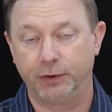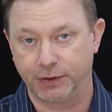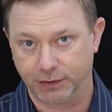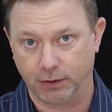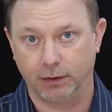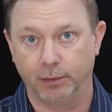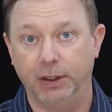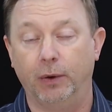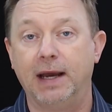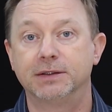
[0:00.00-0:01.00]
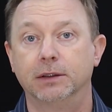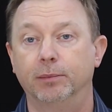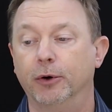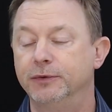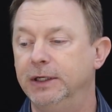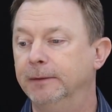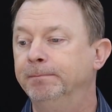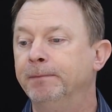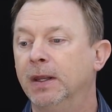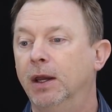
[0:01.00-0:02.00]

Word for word: which is an amino acid of protein,